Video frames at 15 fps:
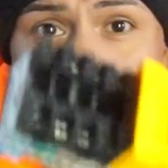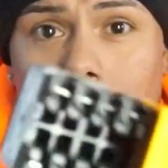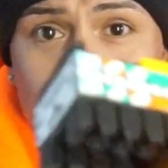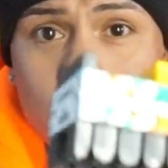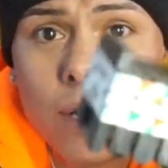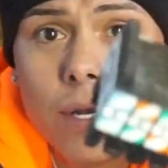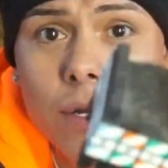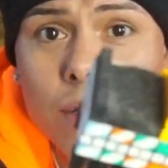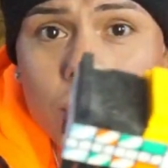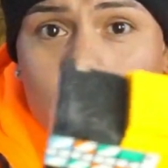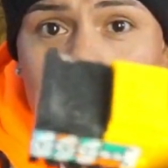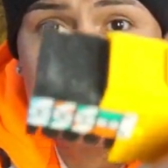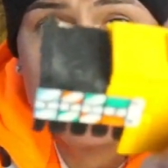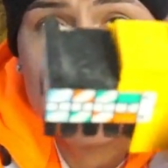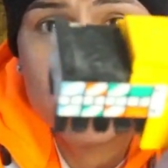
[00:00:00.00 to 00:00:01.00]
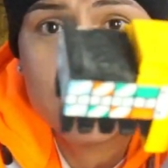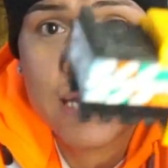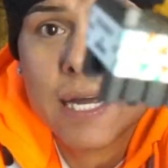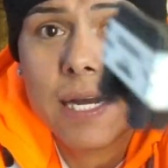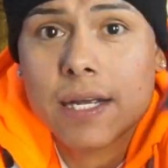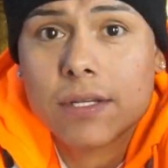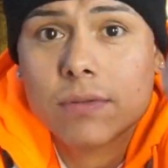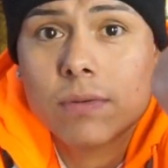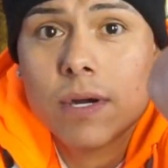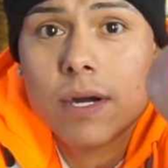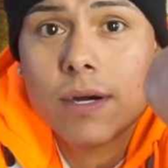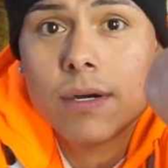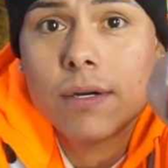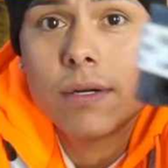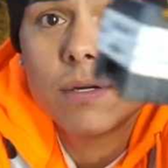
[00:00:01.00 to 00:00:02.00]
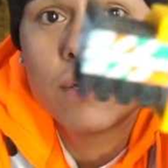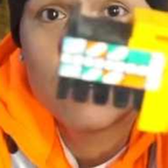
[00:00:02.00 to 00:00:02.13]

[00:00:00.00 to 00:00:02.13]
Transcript: Color code is in the side as well.